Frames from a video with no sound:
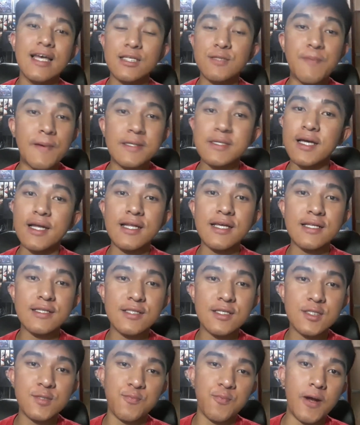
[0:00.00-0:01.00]
especially in
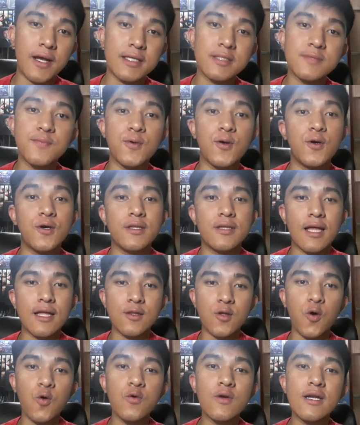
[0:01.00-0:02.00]
this price point at
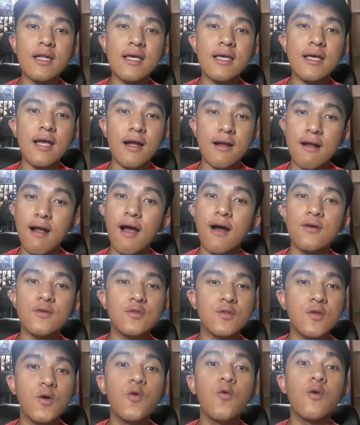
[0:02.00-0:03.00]
only
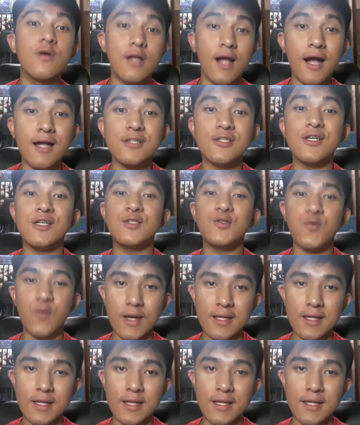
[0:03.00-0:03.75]
around $120.